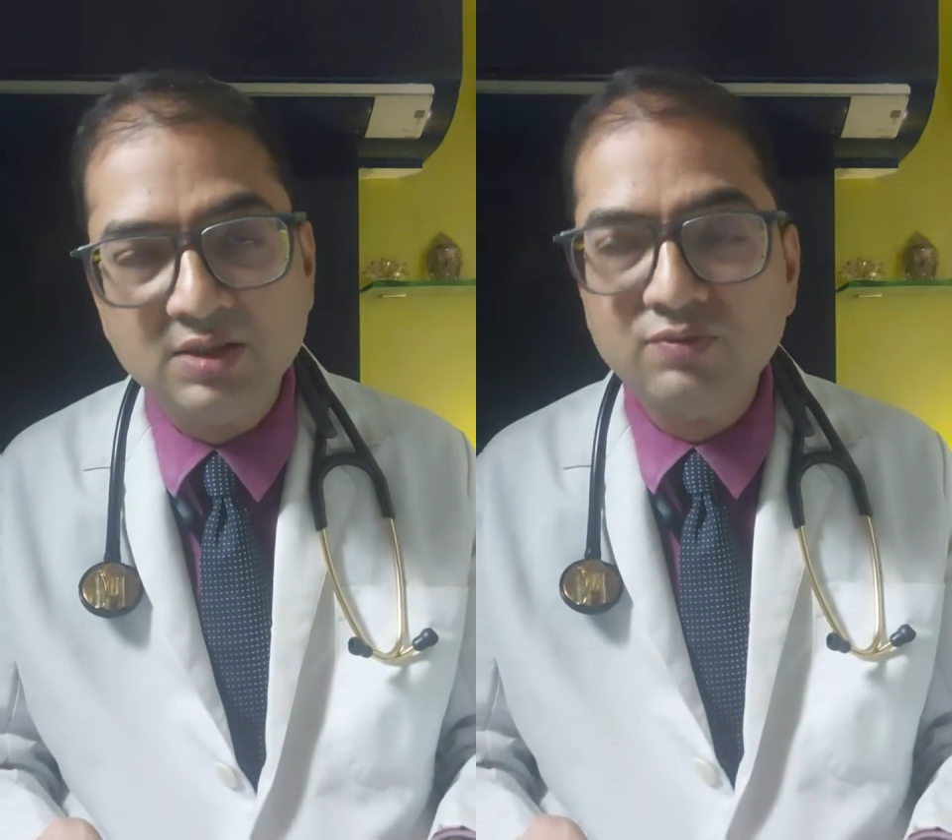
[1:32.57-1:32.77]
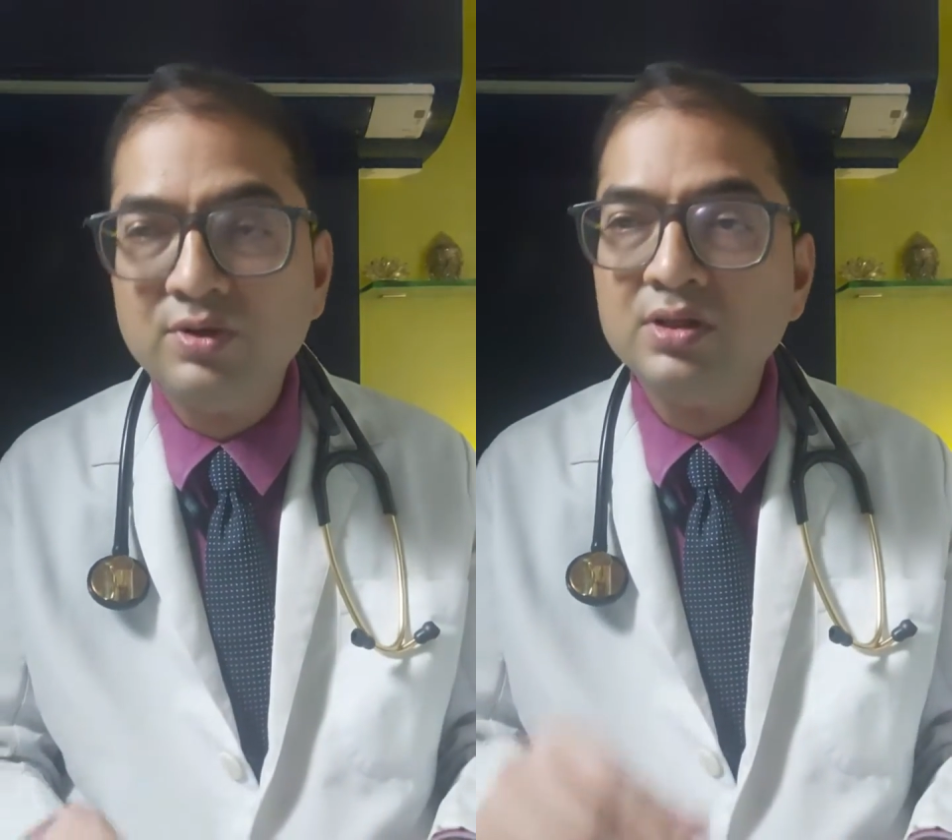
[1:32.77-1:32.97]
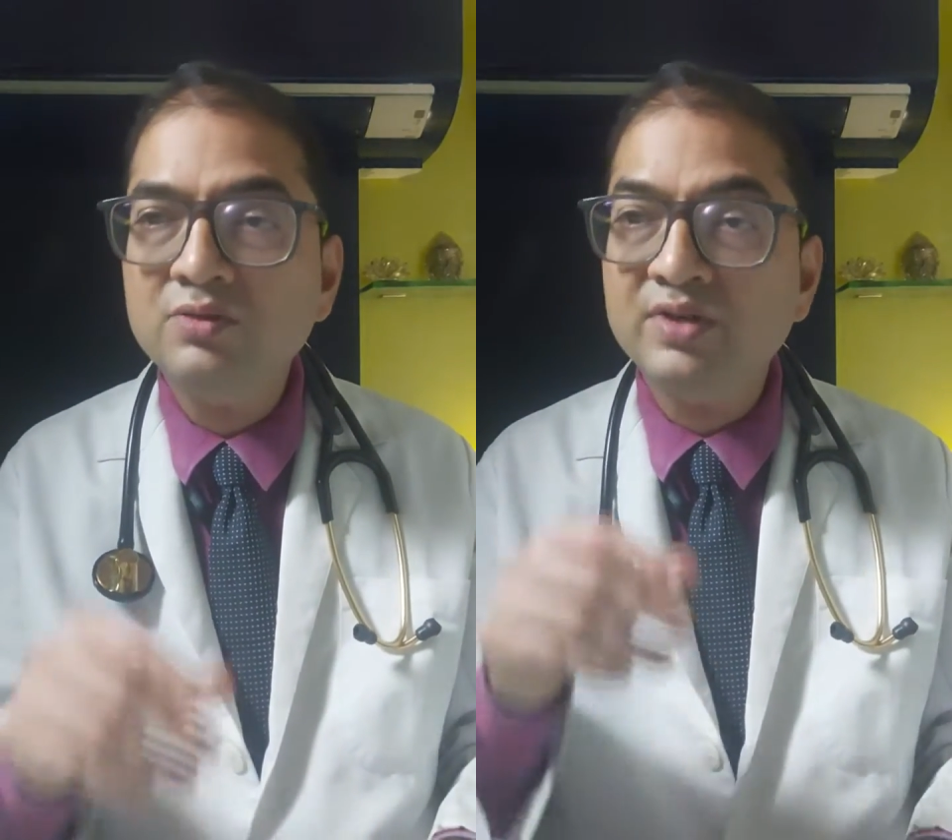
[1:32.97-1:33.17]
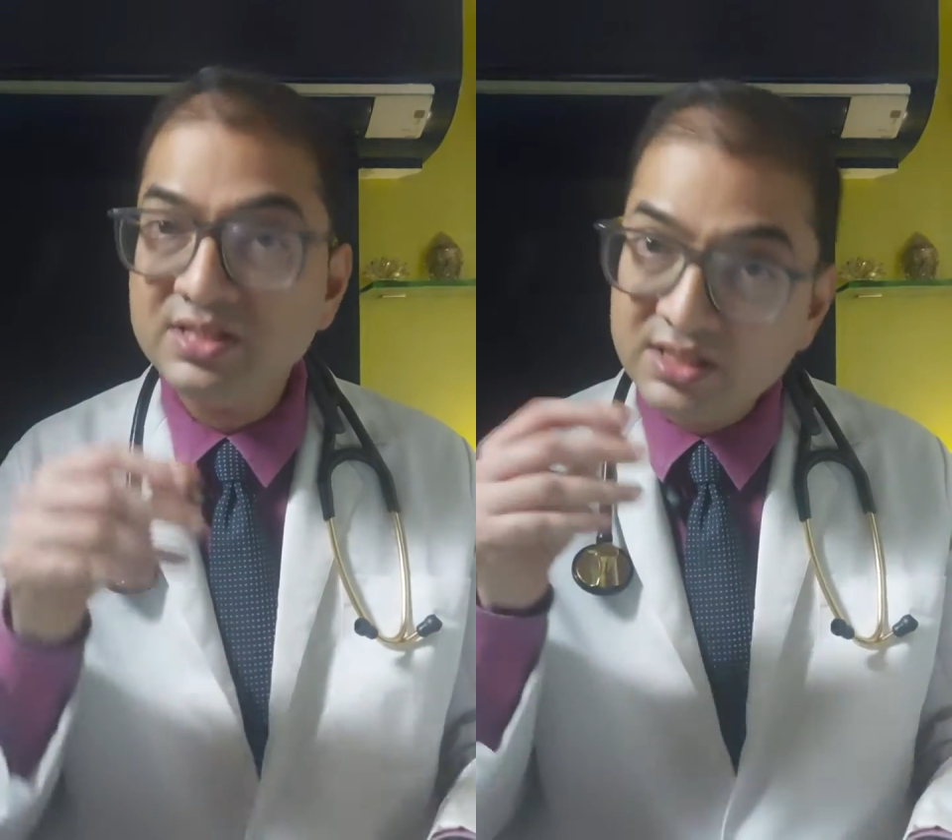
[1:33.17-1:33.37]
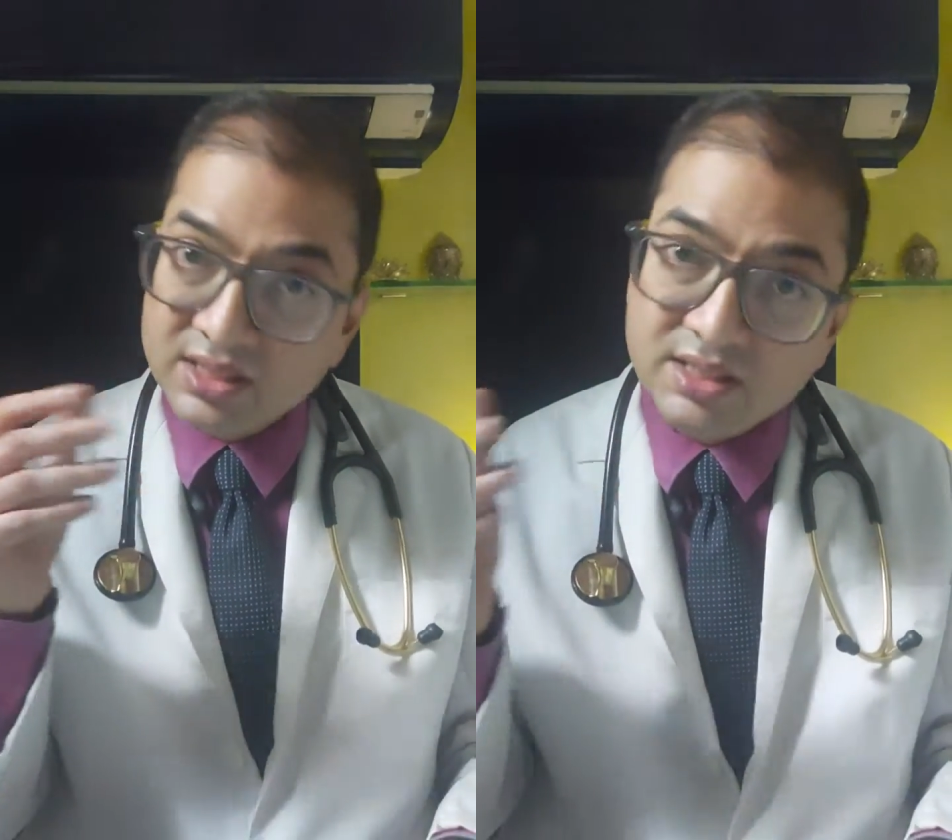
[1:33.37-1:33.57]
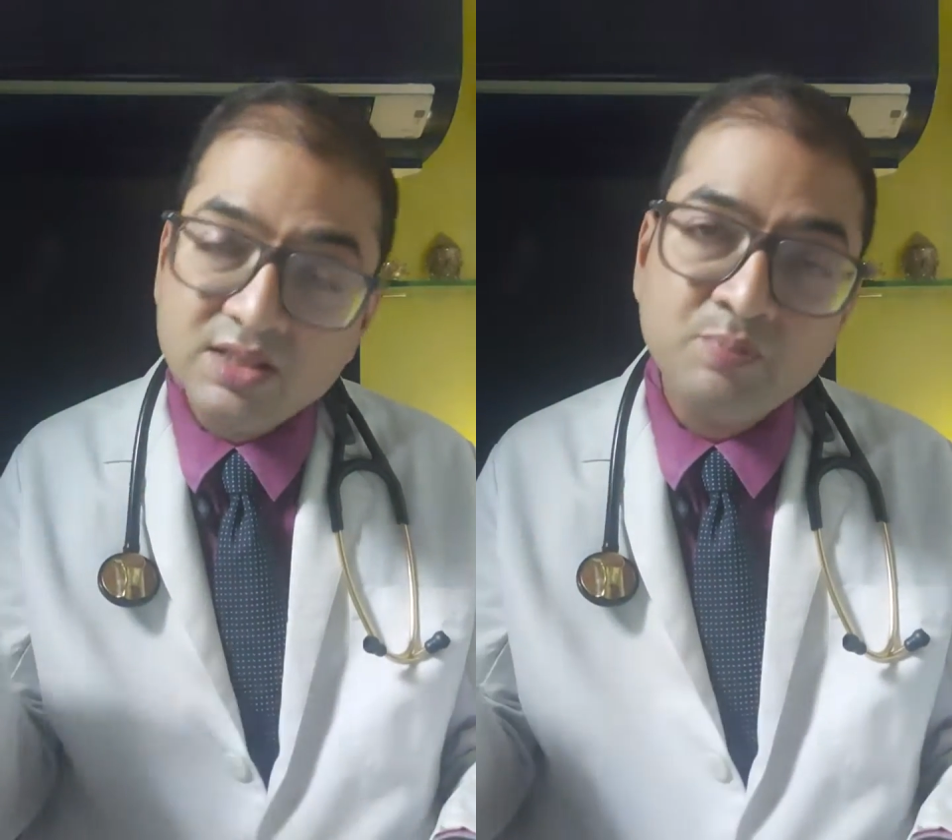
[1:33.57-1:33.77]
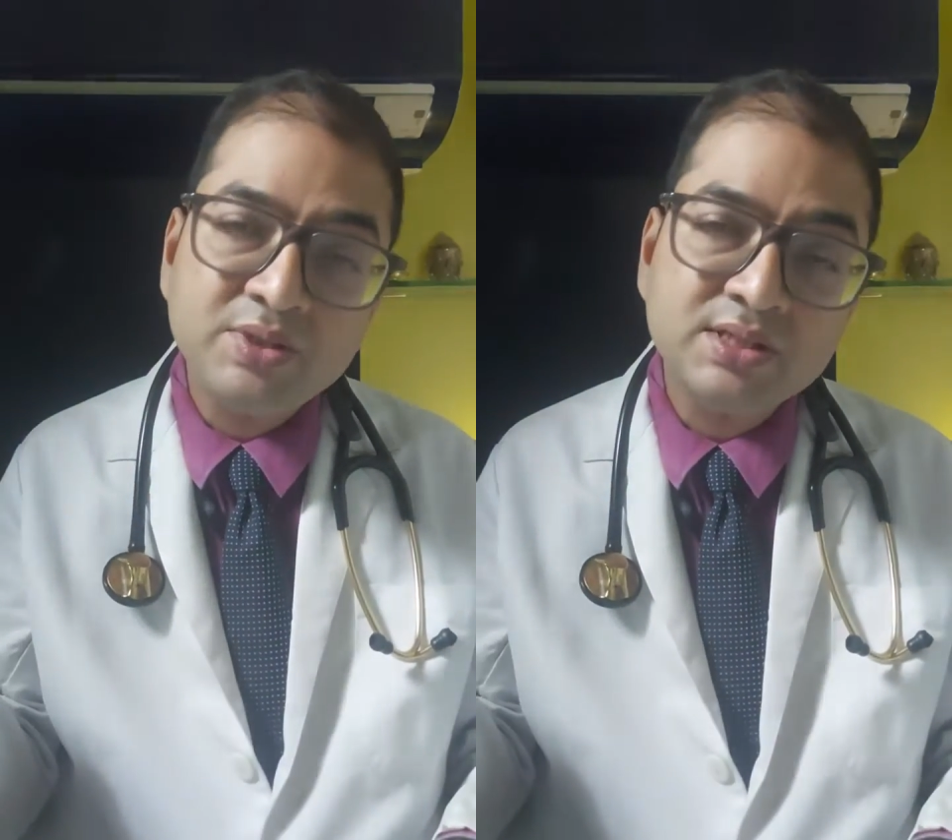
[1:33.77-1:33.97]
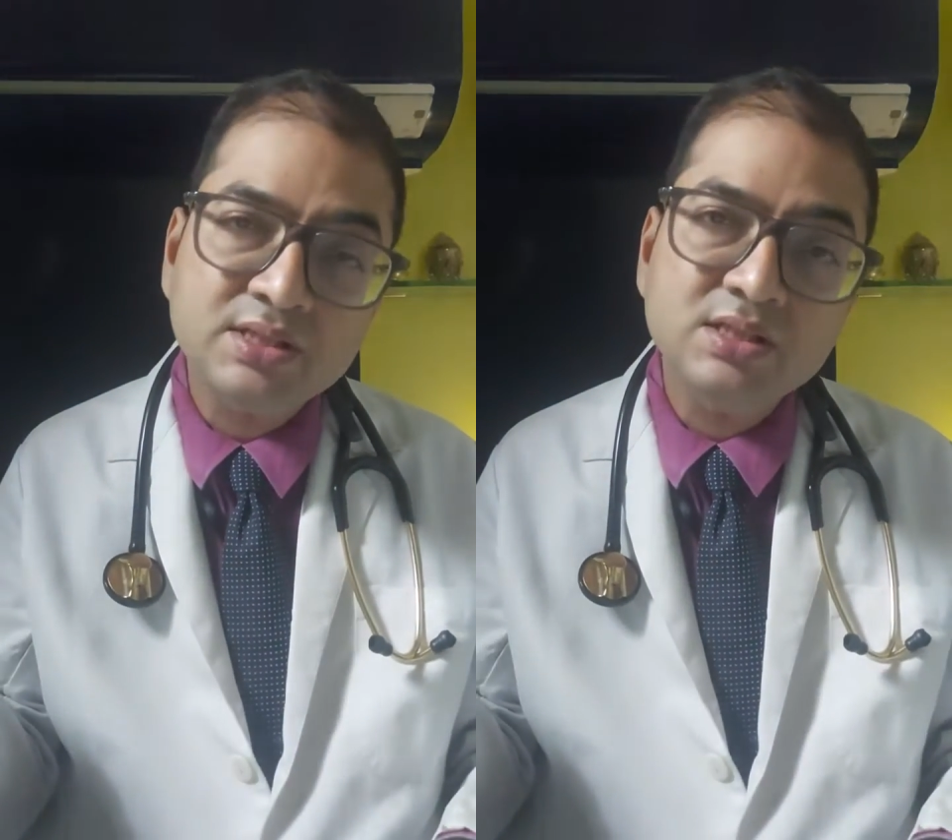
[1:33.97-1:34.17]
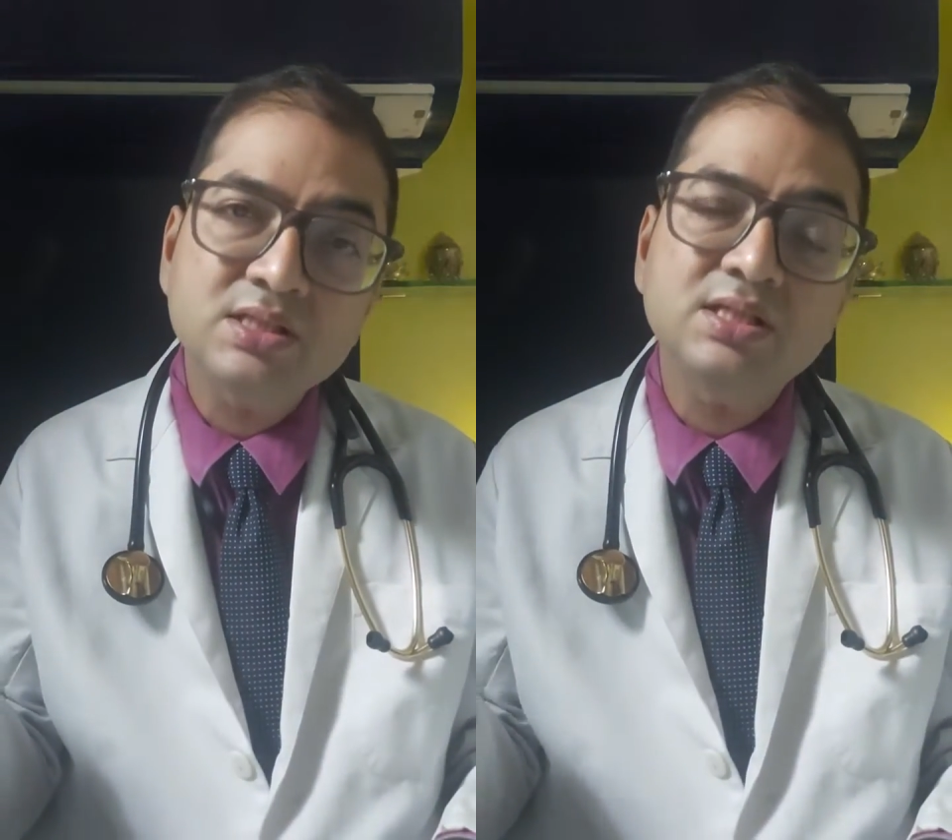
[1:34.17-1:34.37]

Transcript: For the vegetarian persons,